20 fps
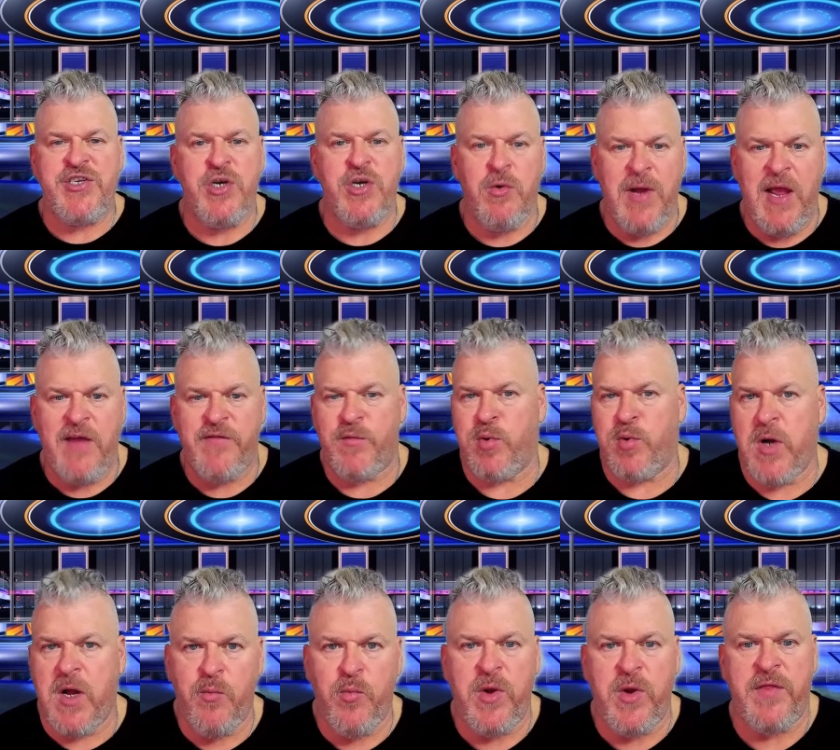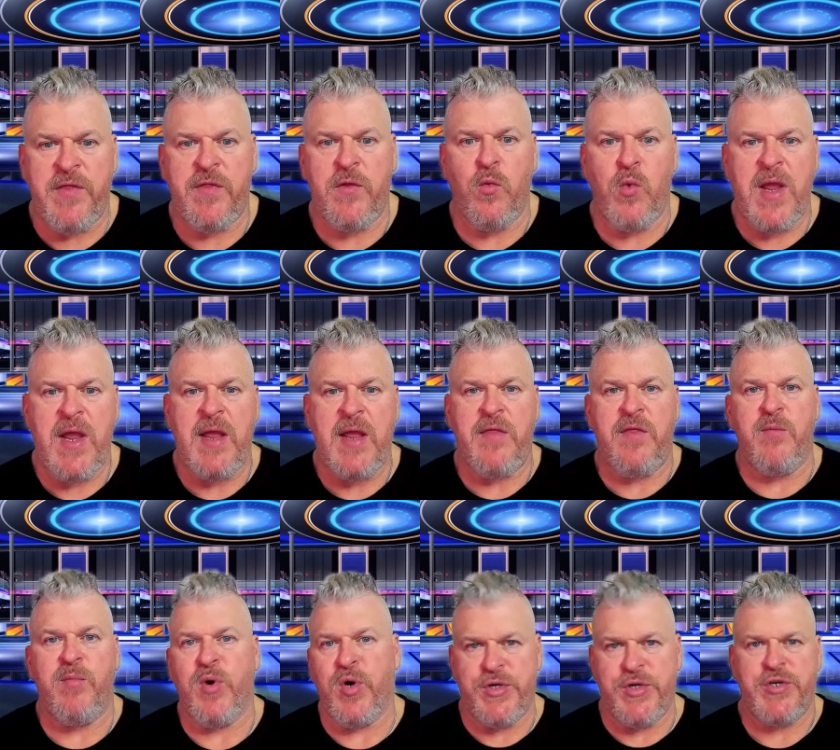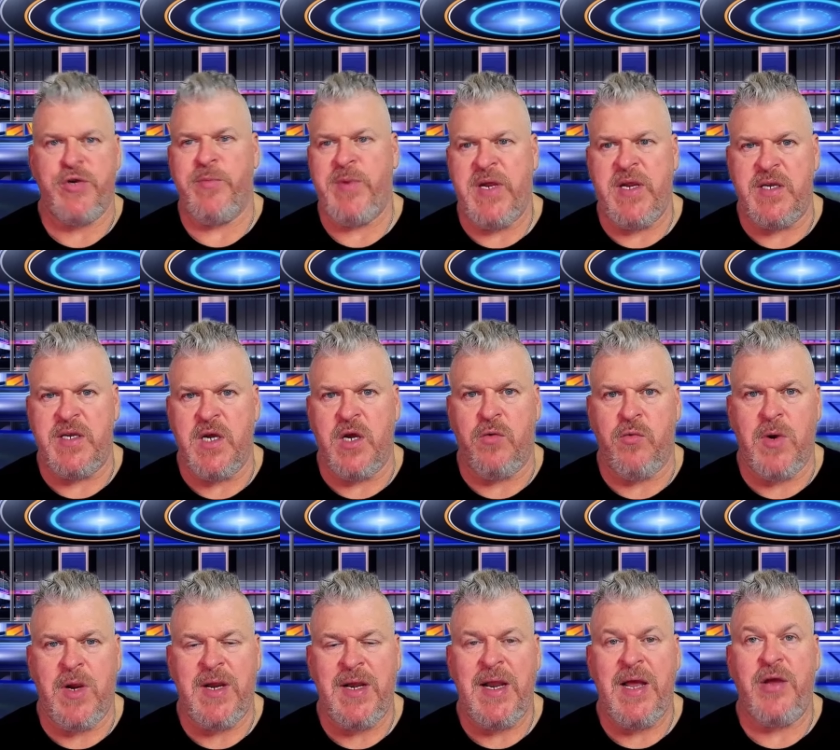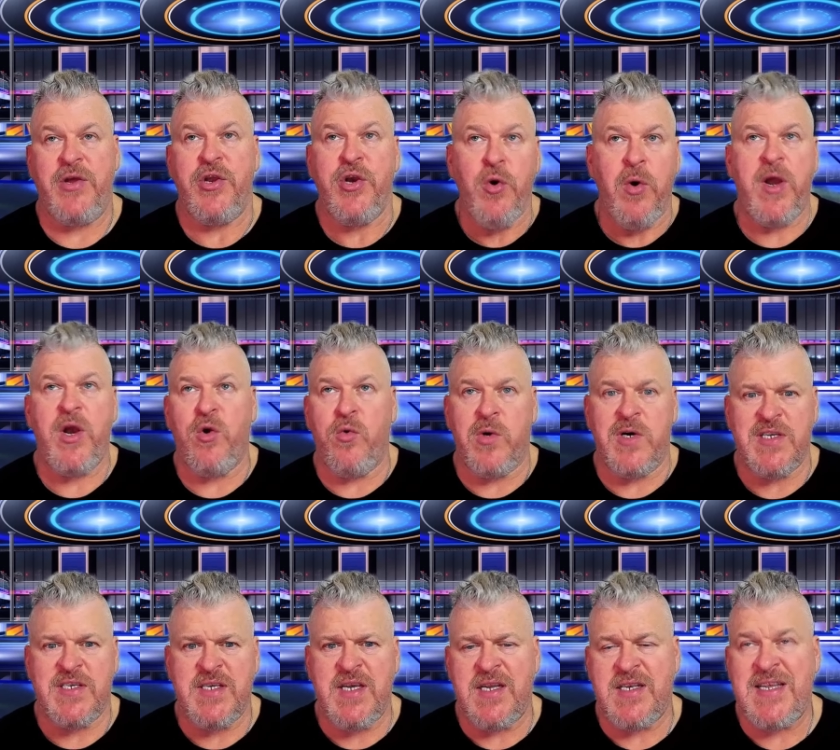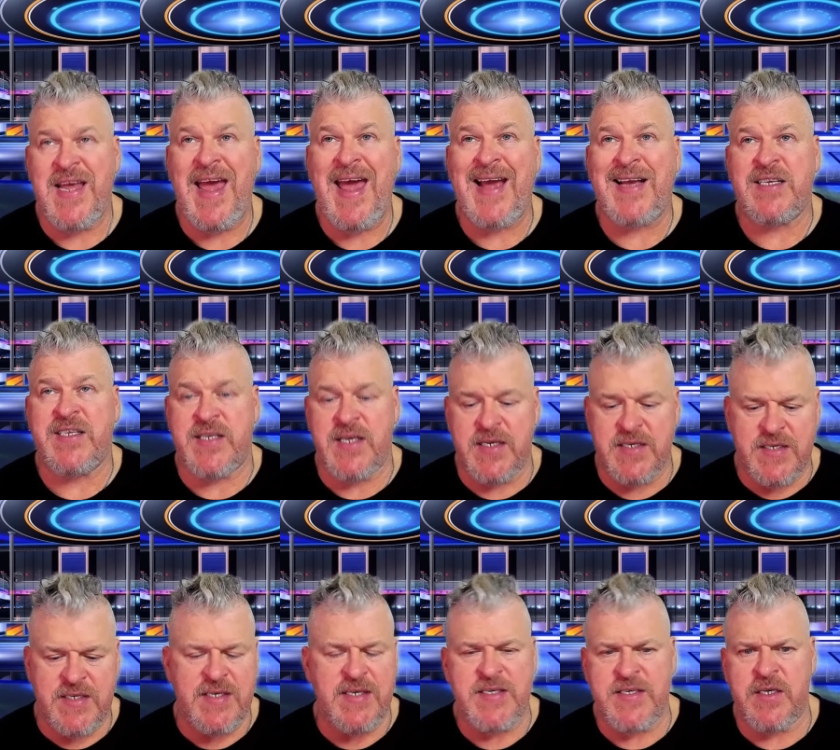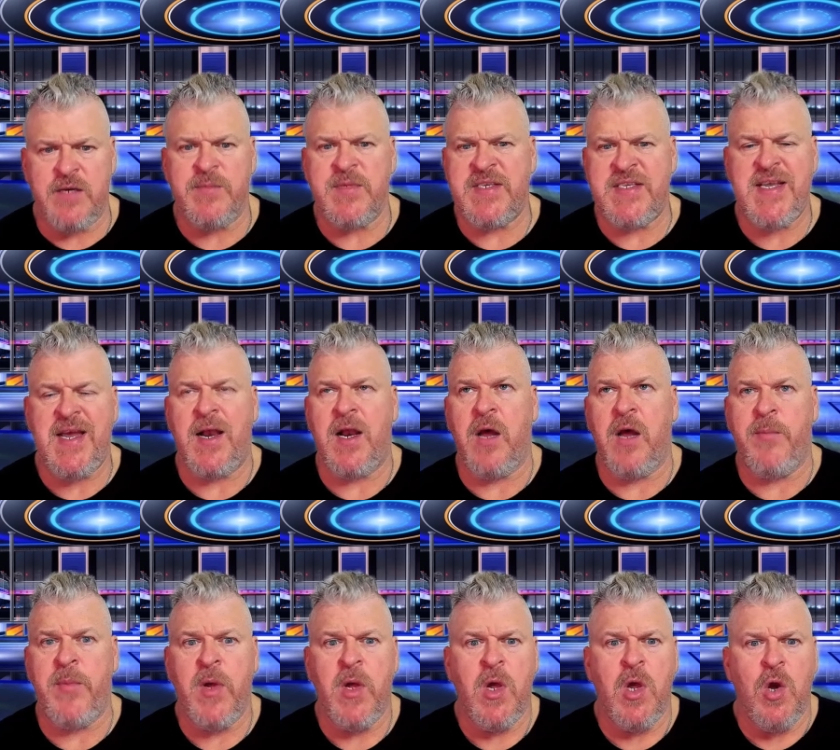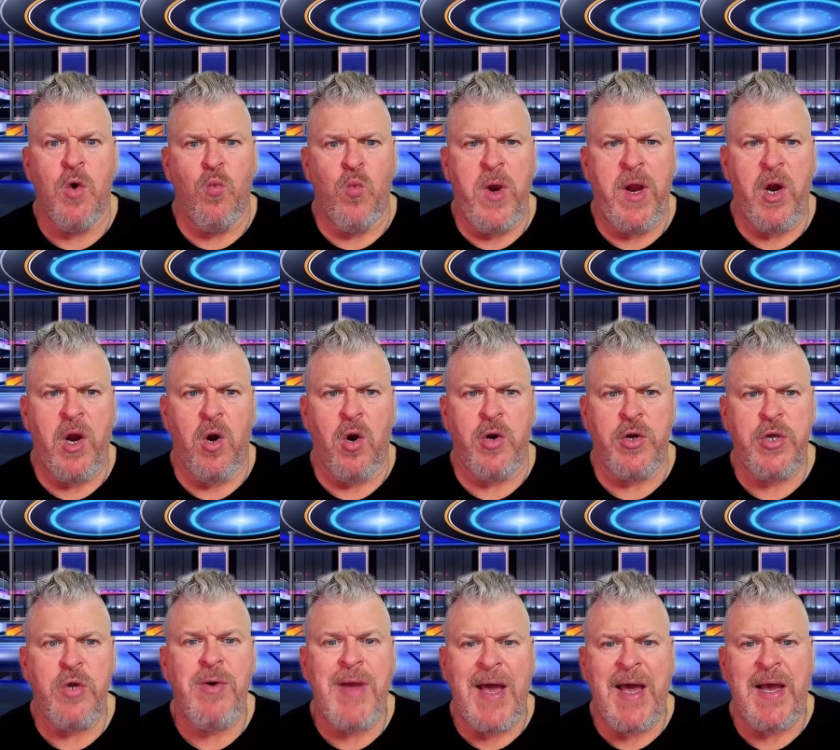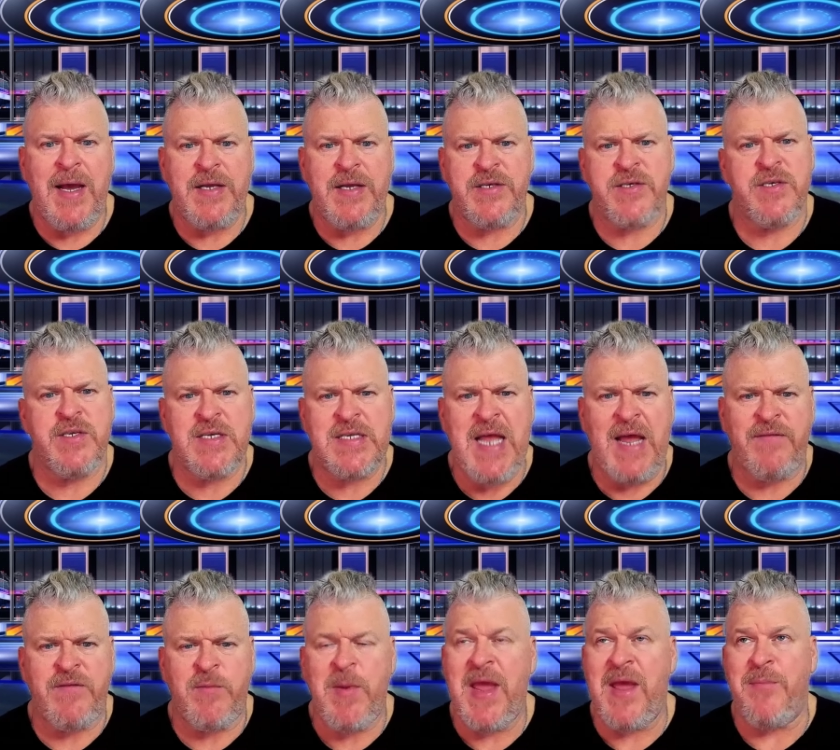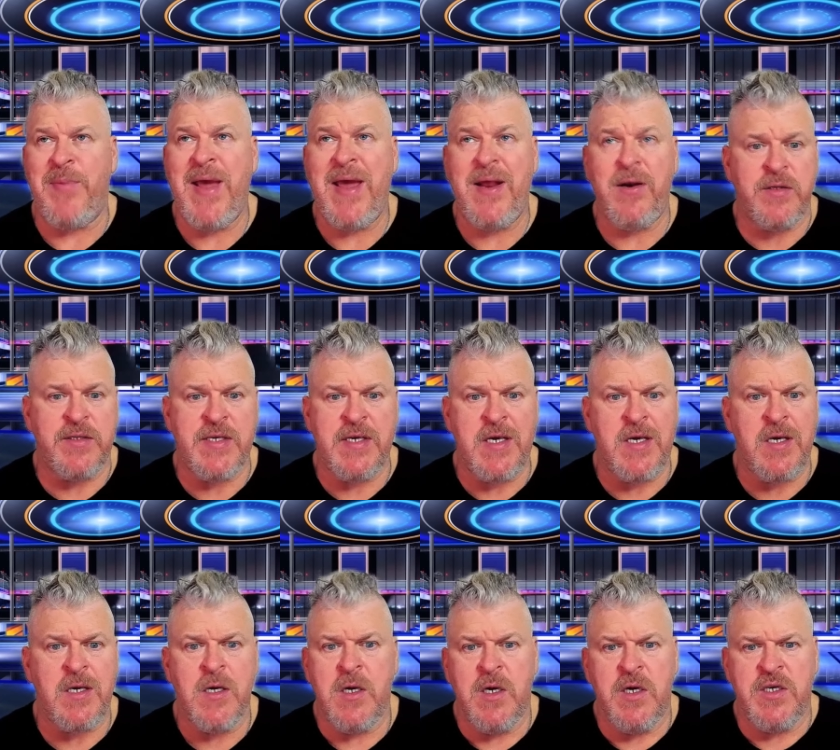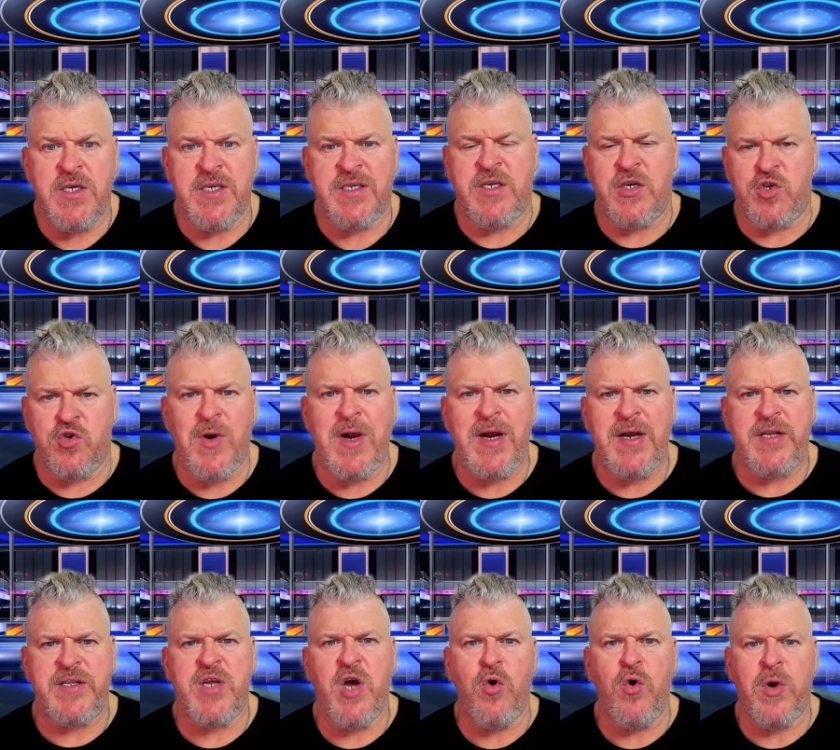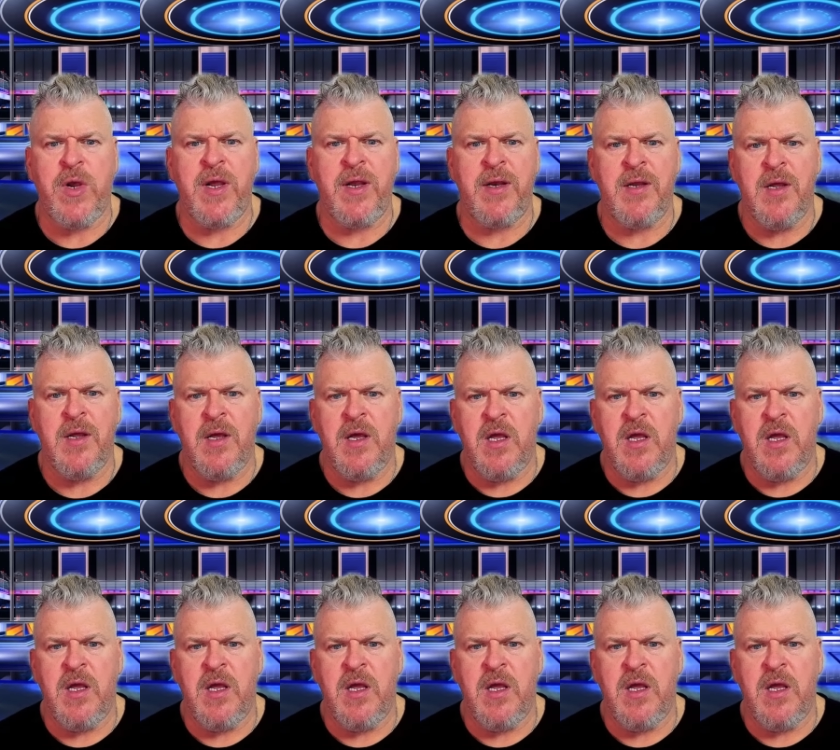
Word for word: you know I have a problem with the way the burns are being done right now. You know I don't want to see a tax system set up where you guys just have to pay a penalty just to trade a token.